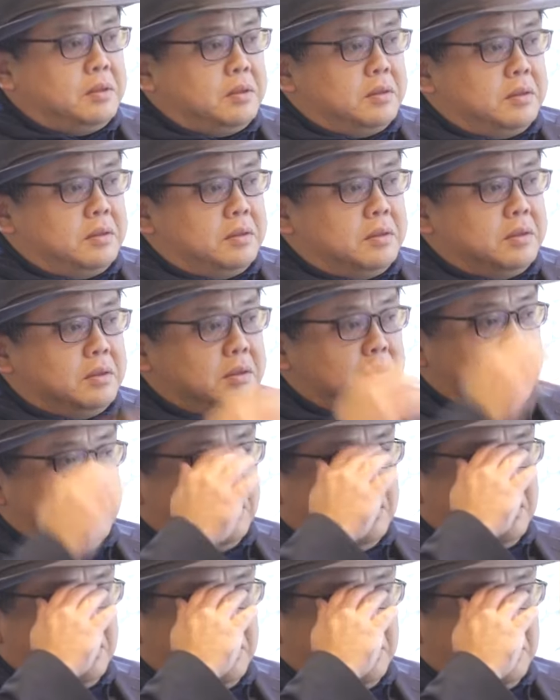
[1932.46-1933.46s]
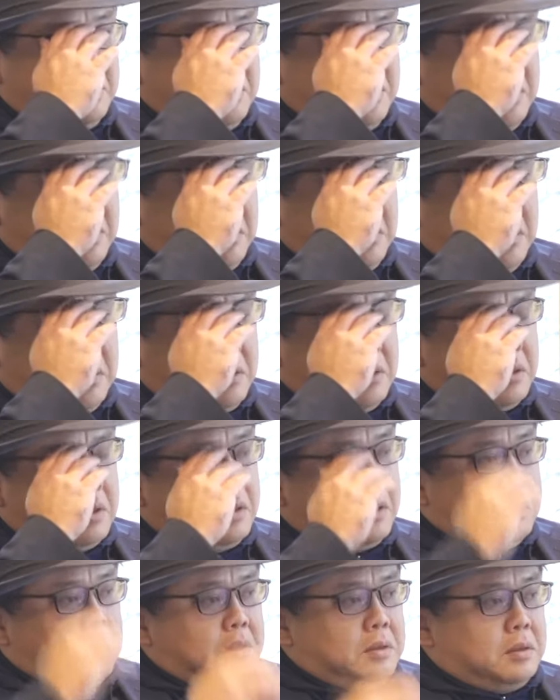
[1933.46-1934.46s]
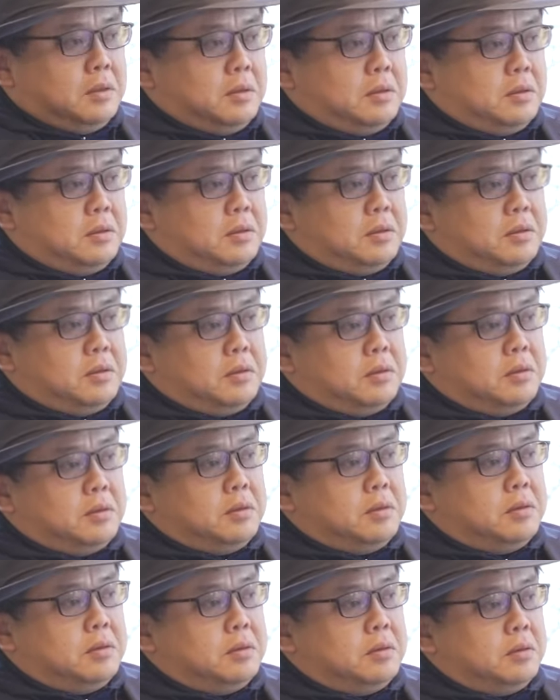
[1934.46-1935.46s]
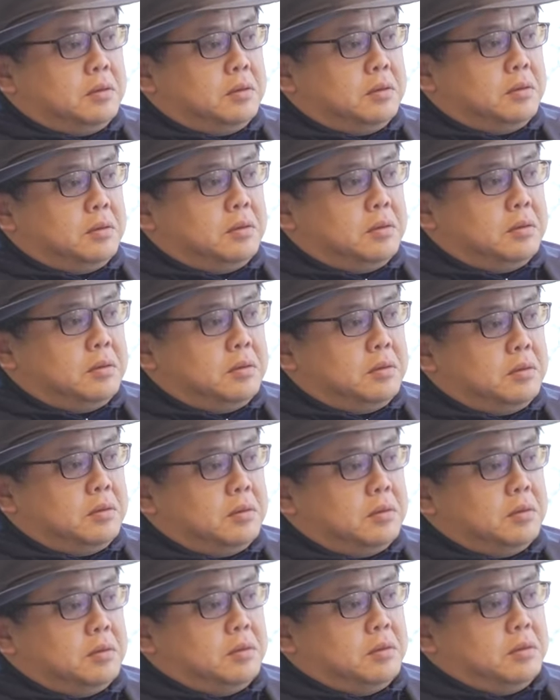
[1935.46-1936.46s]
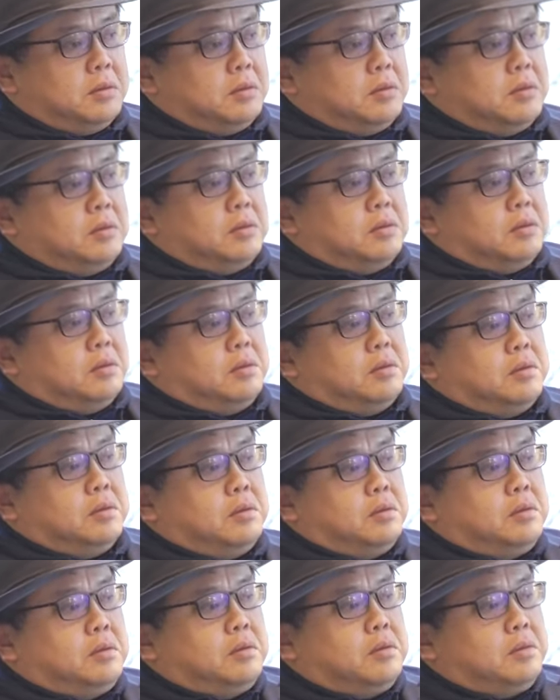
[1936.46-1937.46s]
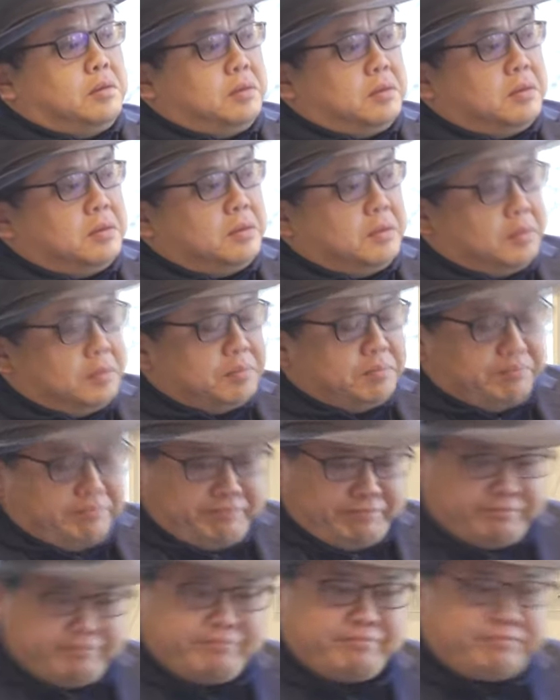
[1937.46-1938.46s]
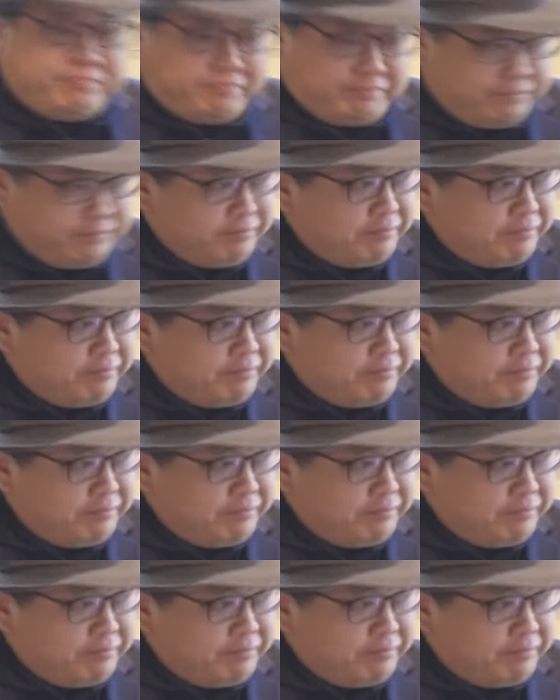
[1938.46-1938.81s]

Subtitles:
[no speech]